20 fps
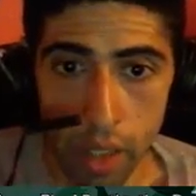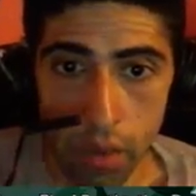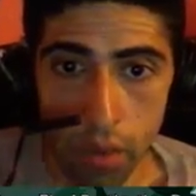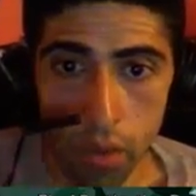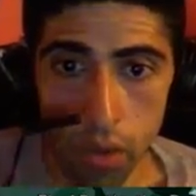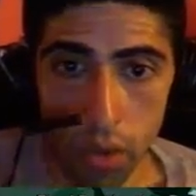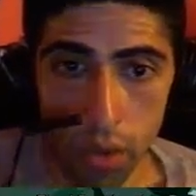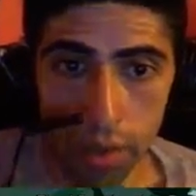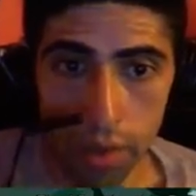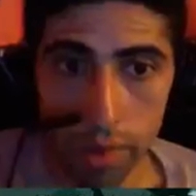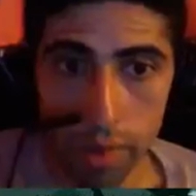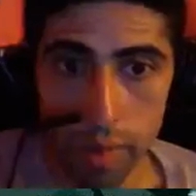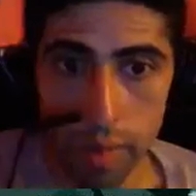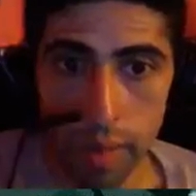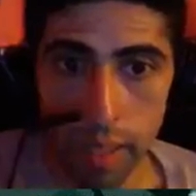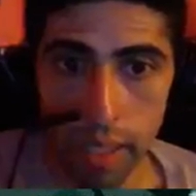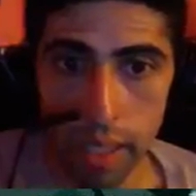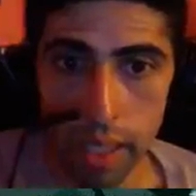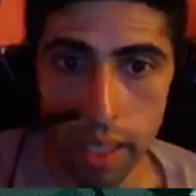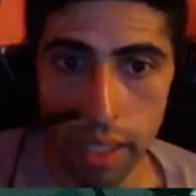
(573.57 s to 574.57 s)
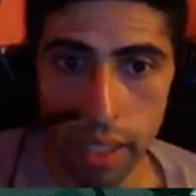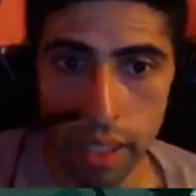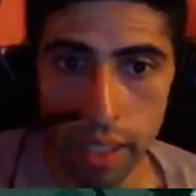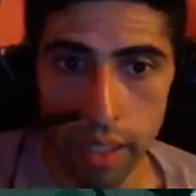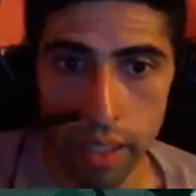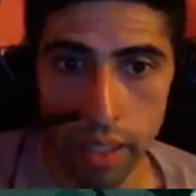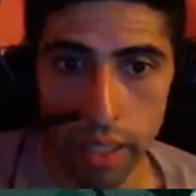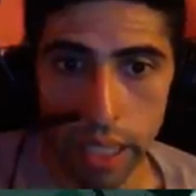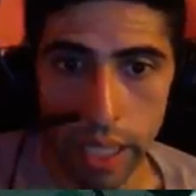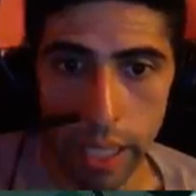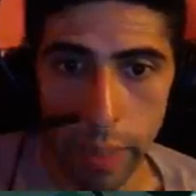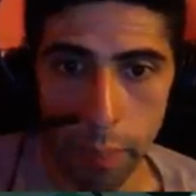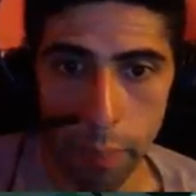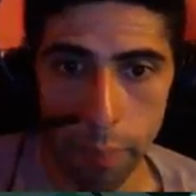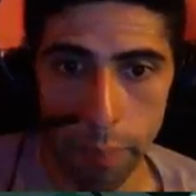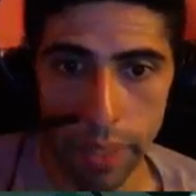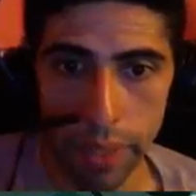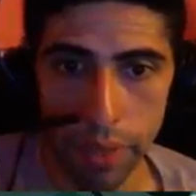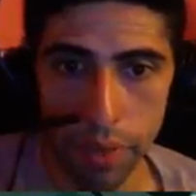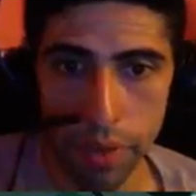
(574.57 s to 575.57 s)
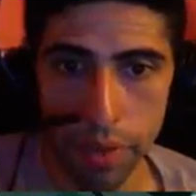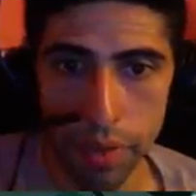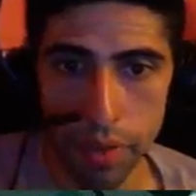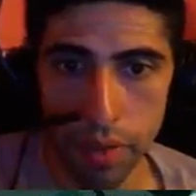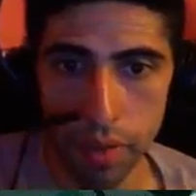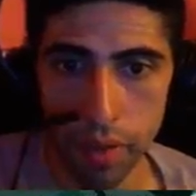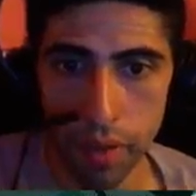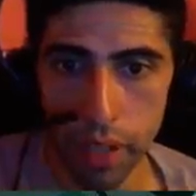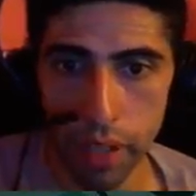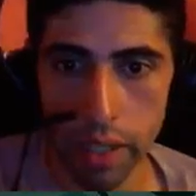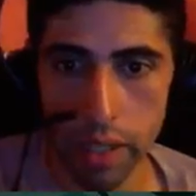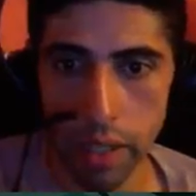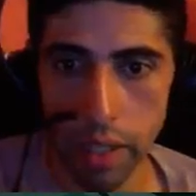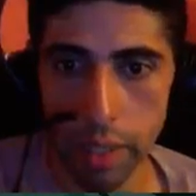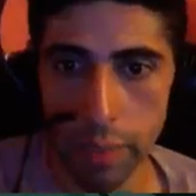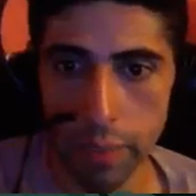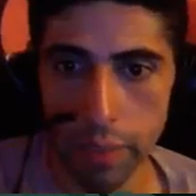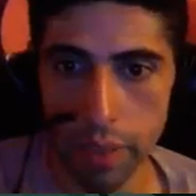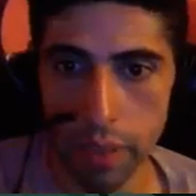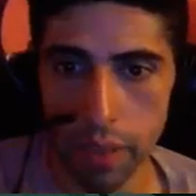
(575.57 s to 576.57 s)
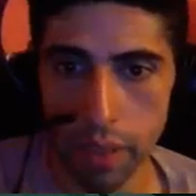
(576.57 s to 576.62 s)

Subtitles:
Rolls, bounce, light hop,